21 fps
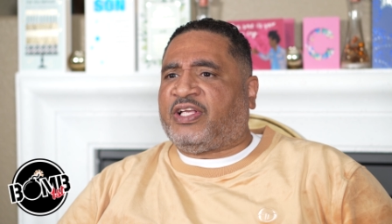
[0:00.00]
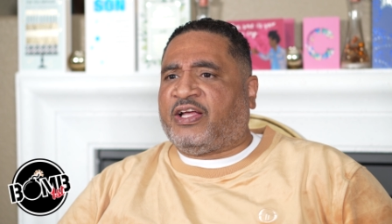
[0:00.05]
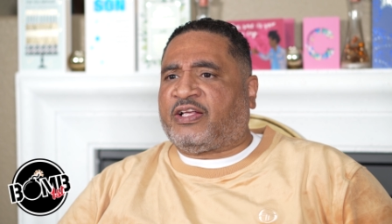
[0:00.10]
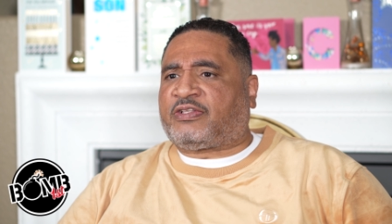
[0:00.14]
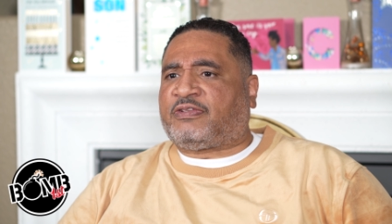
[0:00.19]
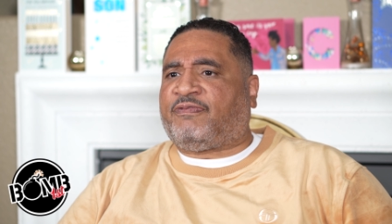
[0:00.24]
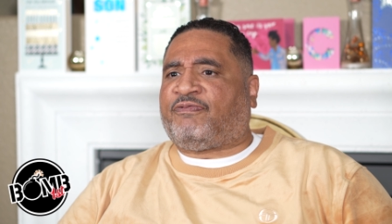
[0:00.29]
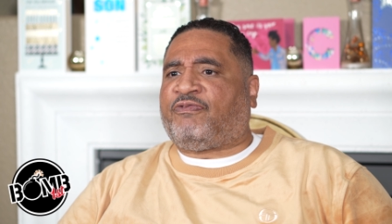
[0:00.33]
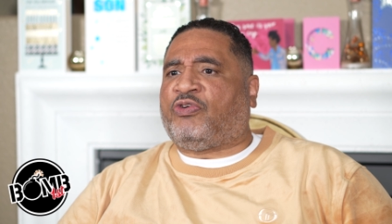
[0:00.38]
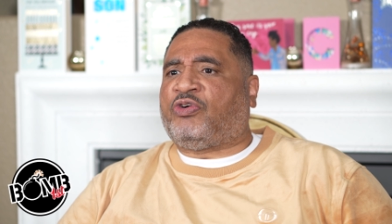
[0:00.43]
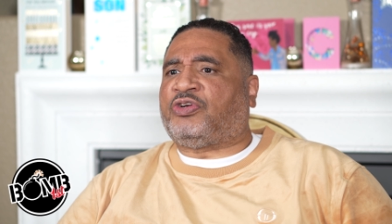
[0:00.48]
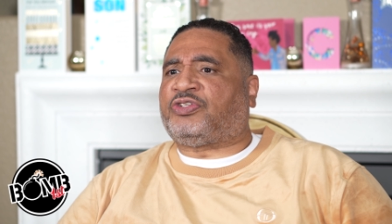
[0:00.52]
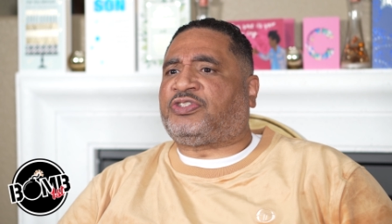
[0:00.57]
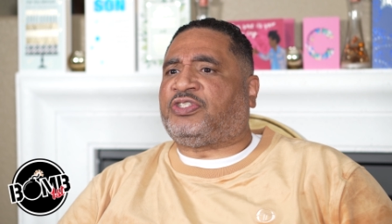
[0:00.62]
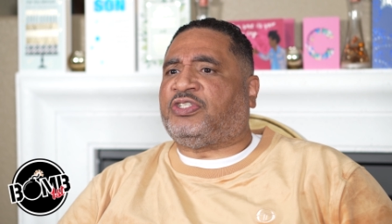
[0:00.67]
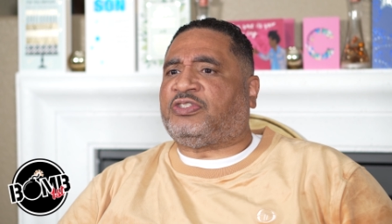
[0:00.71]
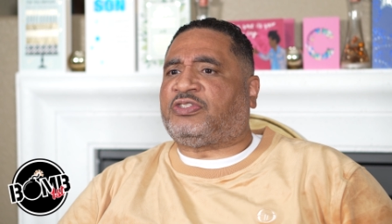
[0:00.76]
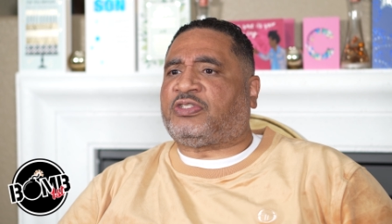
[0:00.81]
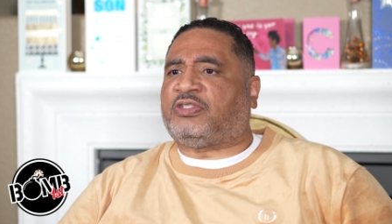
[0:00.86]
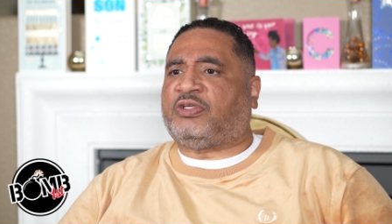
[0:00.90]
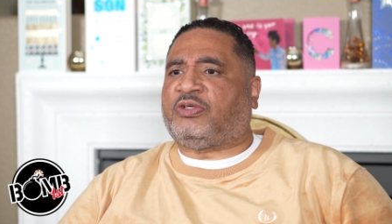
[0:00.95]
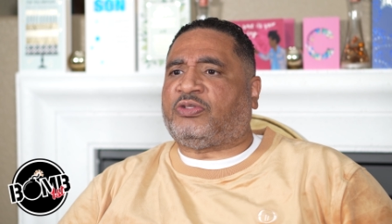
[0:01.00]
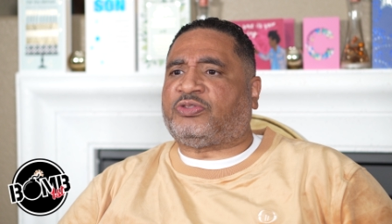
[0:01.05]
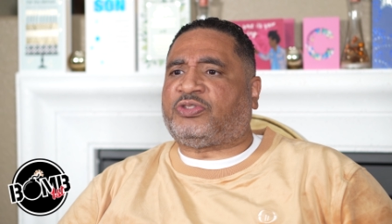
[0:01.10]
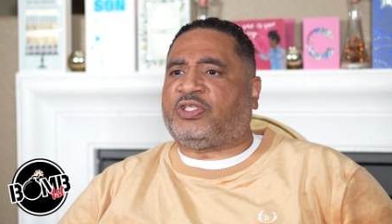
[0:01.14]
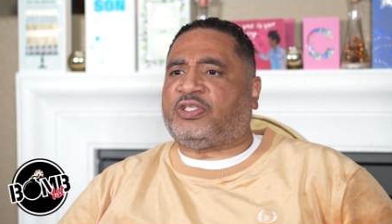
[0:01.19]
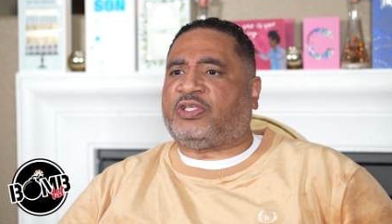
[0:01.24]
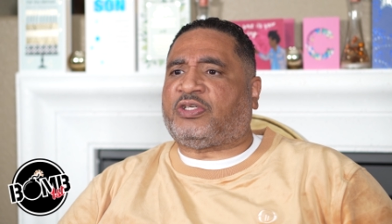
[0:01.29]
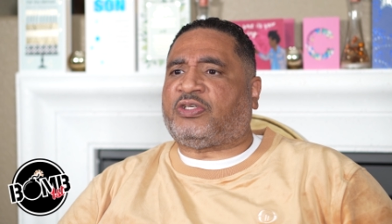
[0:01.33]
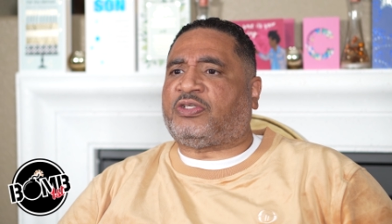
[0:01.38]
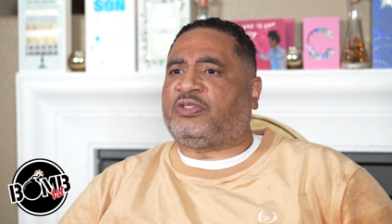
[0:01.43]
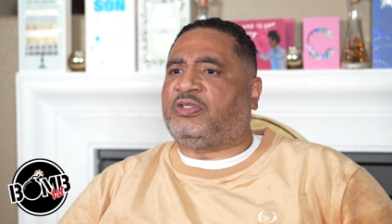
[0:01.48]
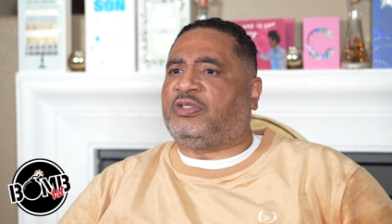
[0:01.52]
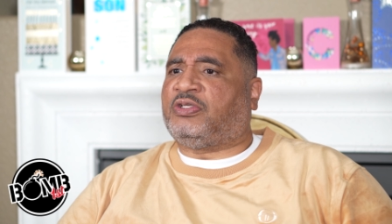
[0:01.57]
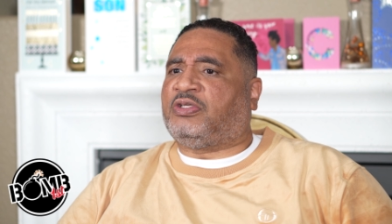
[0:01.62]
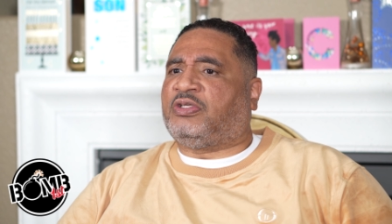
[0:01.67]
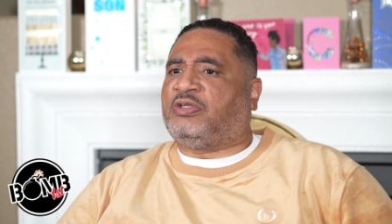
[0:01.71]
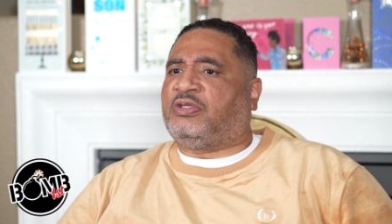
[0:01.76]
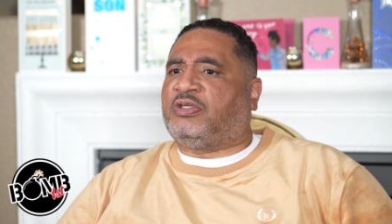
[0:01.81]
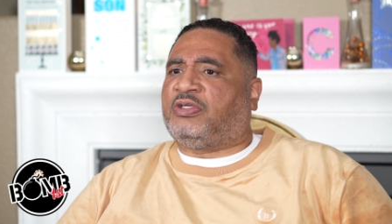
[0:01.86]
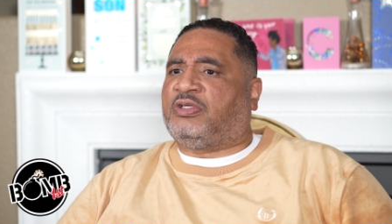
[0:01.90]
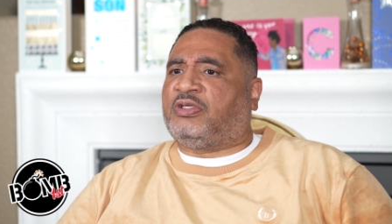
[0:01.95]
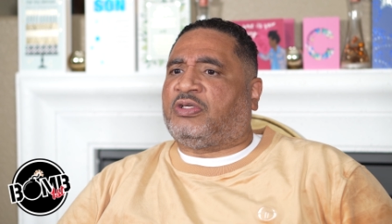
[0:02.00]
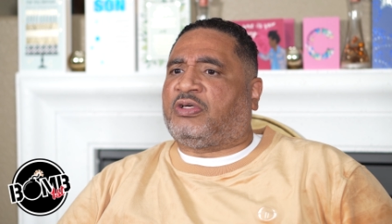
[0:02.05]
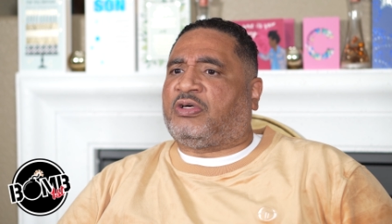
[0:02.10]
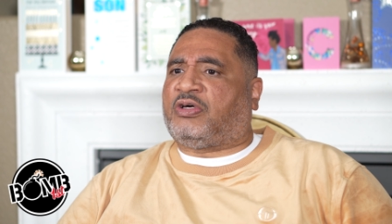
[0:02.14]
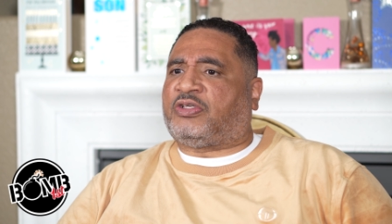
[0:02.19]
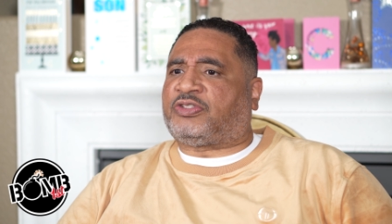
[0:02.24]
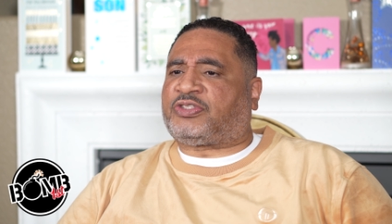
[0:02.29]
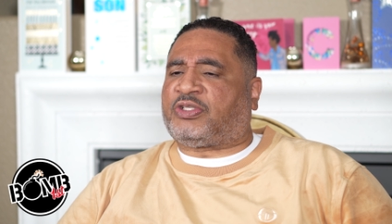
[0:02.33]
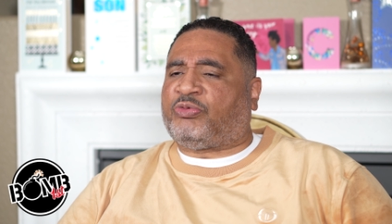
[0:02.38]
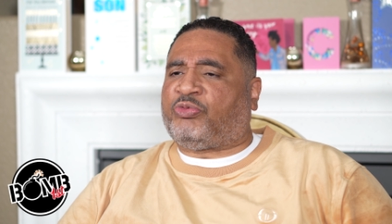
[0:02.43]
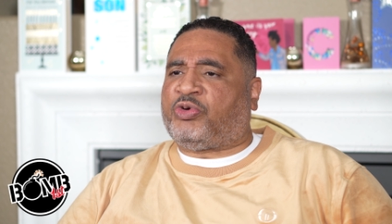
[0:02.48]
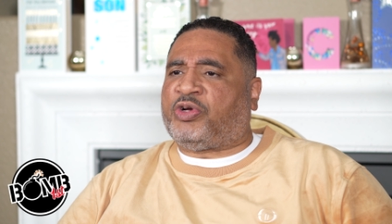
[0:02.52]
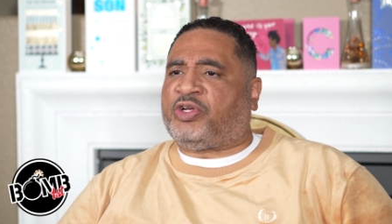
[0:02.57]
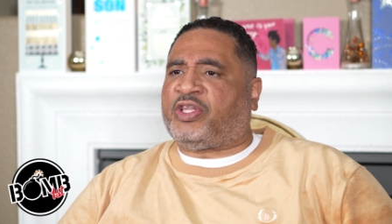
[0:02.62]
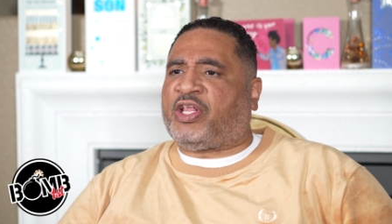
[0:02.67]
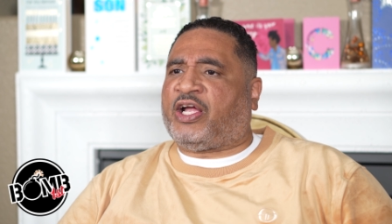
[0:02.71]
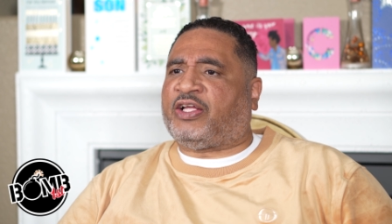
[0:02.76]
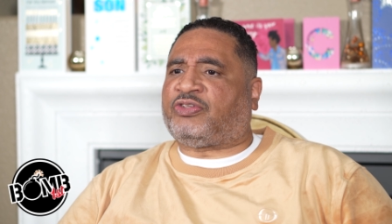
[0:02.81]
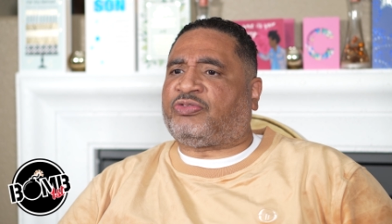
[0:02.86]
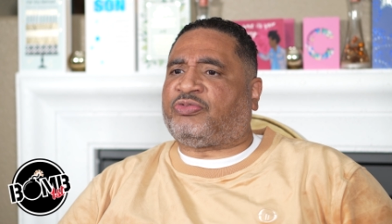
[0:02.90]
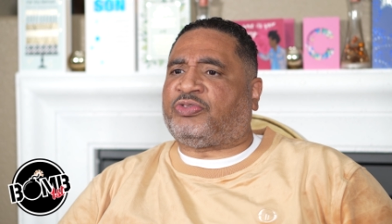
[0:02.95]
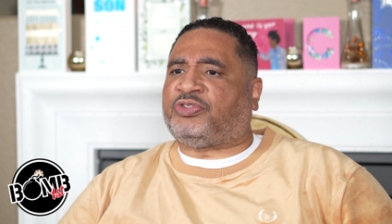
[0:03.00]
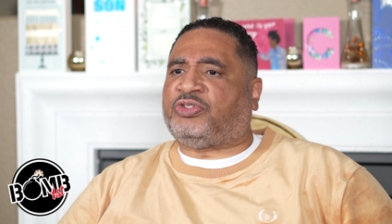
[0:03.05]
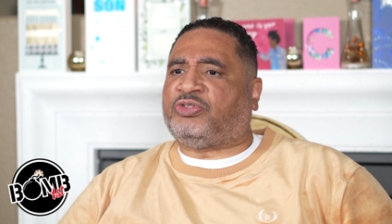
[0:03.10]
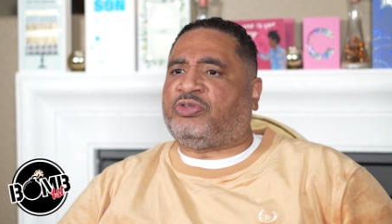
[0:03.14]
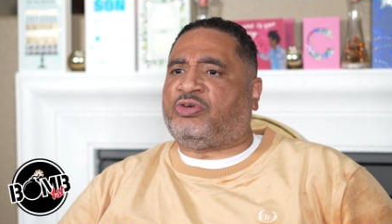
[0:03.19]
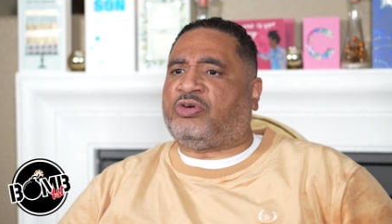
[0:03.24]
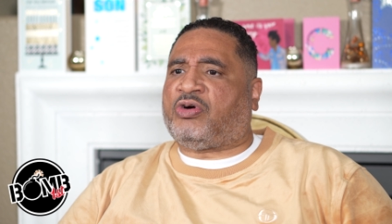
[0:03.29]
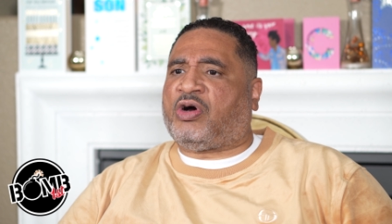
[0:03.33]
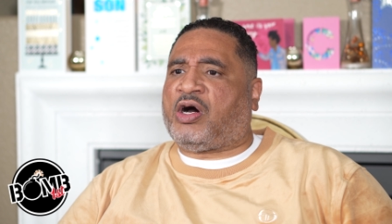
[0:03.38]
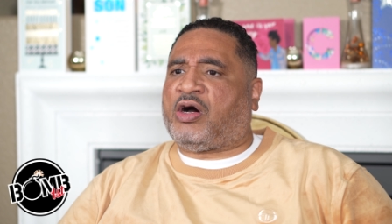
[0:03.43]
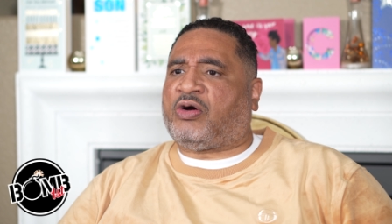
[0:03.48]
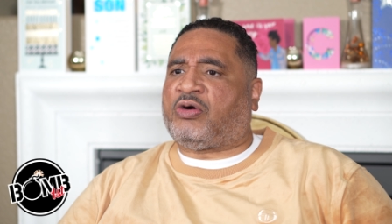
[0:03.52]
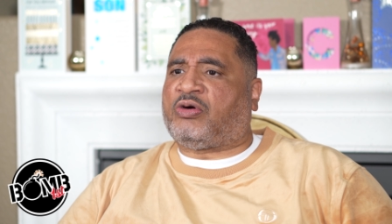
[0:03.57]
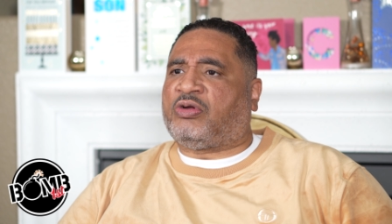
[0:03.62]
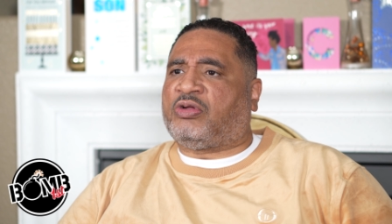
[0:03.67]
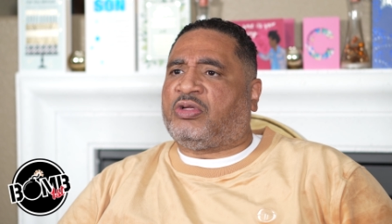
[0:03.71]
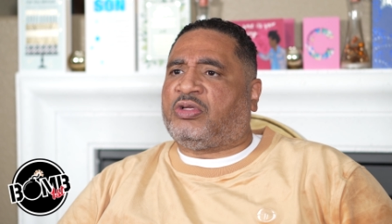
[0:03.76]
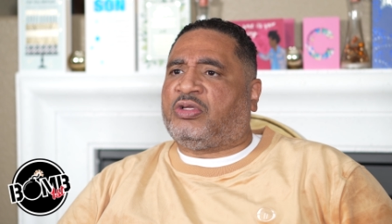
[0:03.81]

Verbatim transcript: at the Four Seasons Hotel or somewhere nice when you go out.